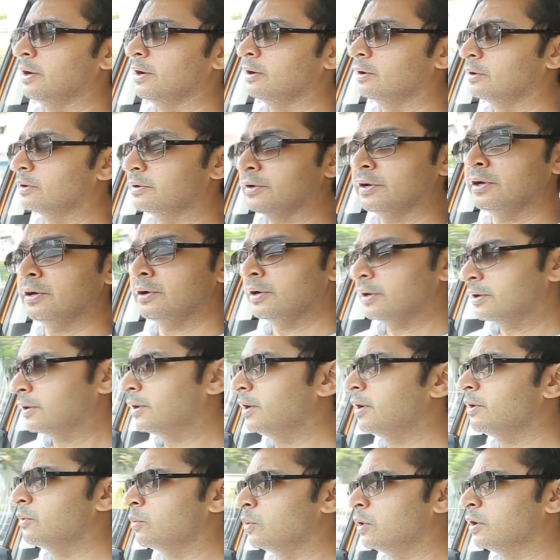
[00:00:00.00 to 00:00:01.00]
it
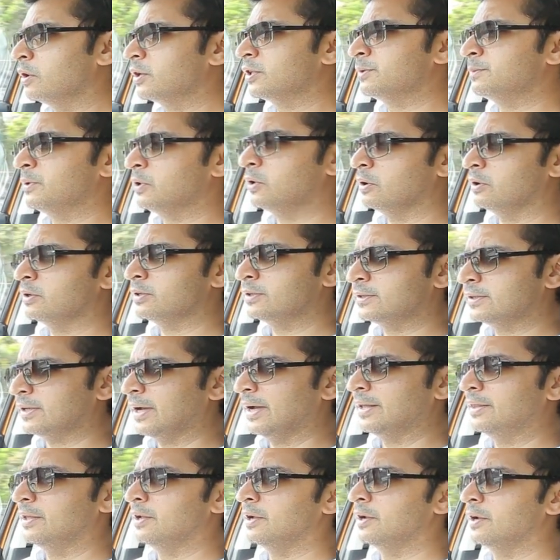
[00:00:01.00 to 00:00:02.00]
really works because
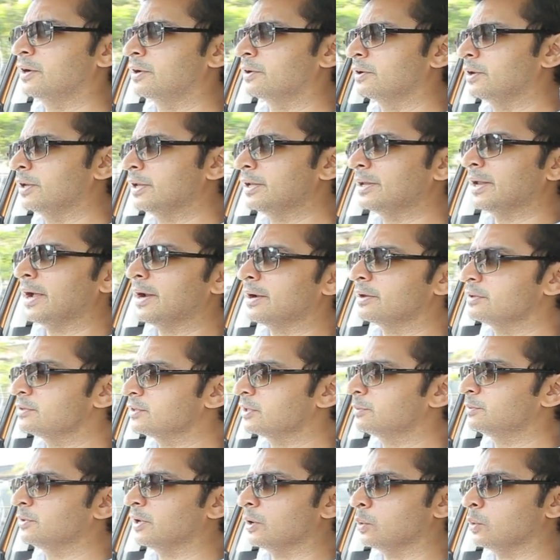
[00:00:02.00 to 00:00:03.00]
I think it really
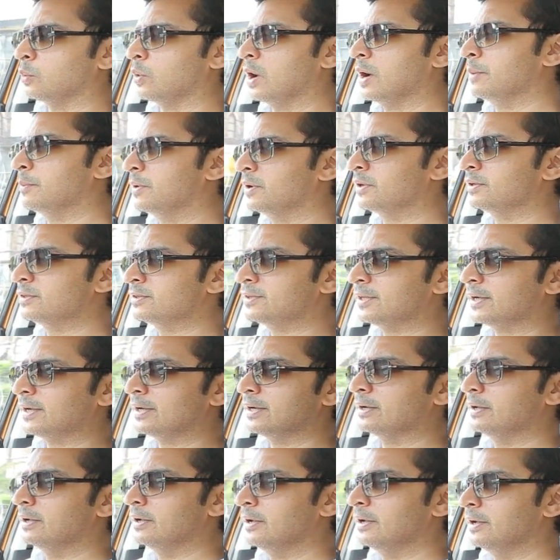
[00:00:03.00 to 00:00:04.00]
lightens up the environment
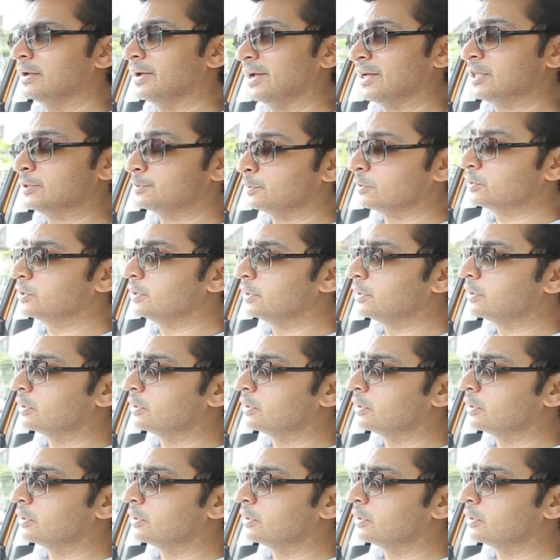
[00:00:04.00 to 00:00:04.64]
inside, especially